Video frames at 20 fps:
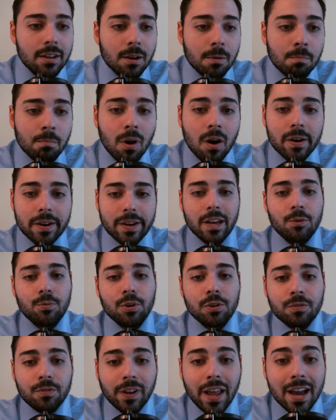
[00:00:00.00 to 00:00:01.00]
Mark
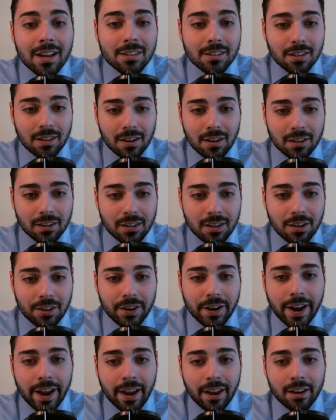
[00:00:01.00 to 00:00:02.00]
Edward Vlasic, on the other
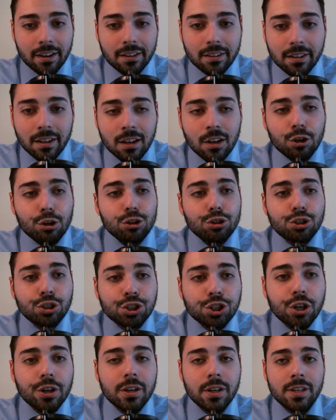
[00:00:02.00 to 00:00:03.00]
hand,
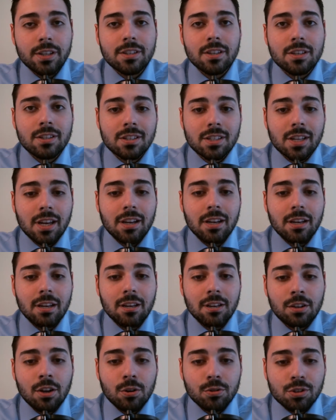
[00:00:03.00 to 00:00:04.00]
sure, he's a
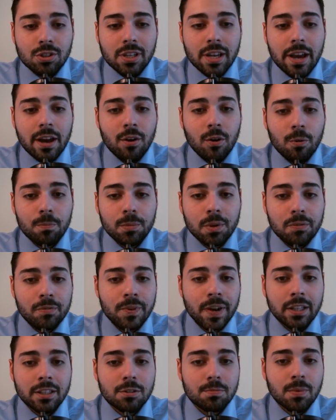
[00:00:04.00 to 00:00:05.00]
steady, stay-at-home
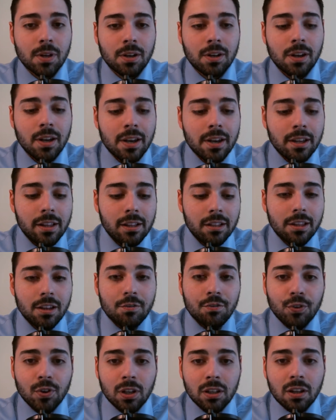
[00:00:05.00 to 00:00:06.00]
defenseman. He'll give
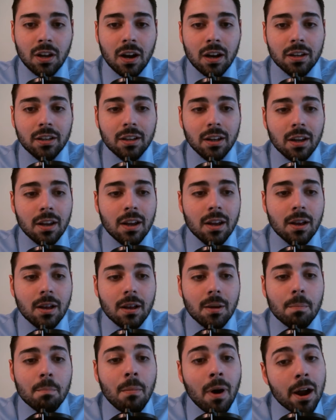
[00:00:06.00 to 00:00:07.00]
you a lot.
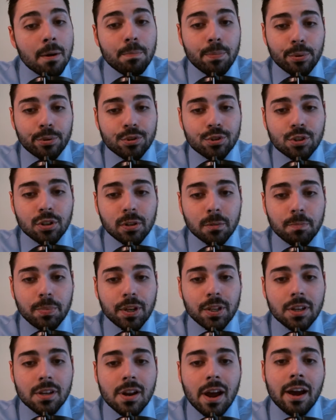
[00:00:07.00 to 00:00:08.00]
My personal
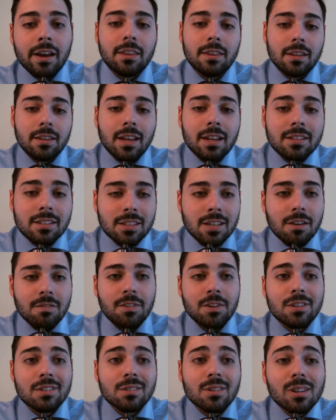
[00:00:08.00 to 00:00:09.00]
opinion, I think that 7
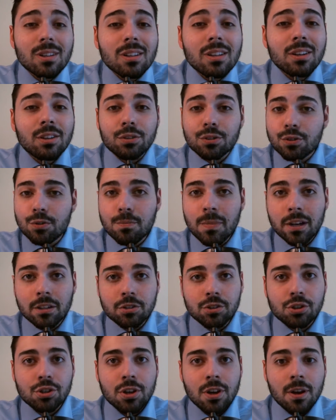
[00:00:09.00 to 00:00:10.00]
is a little too
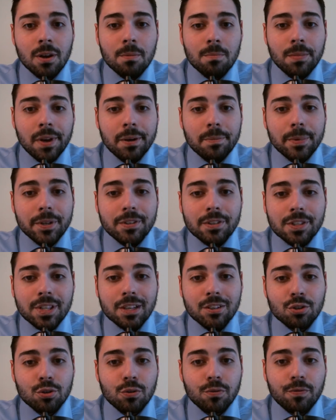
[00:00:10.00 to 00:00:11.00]
much. Maybe
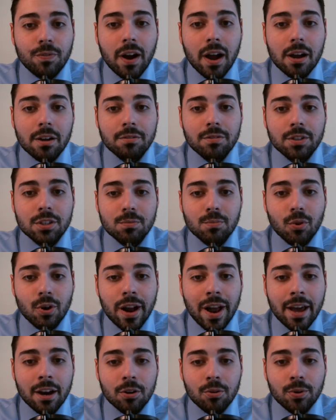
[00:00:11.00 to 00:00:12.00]
6 or 5 is more
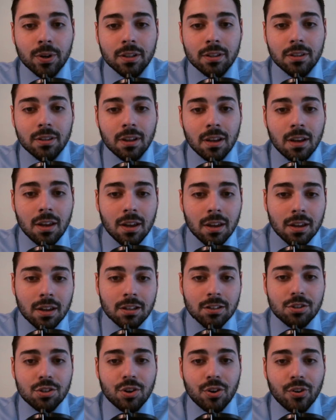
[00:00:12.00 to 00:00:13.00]
adequate,
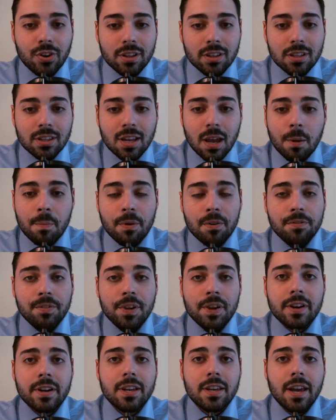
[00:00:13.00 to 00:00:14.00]
considering the type of
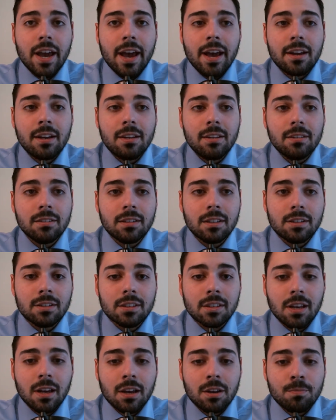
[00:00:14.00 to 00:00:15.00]
year he had this
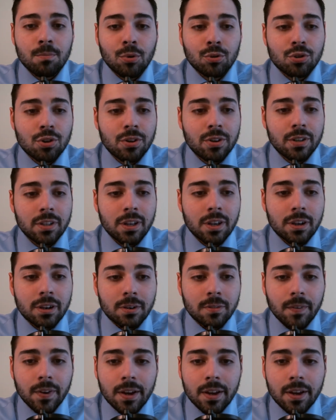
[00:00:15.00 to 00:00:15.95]
most current year.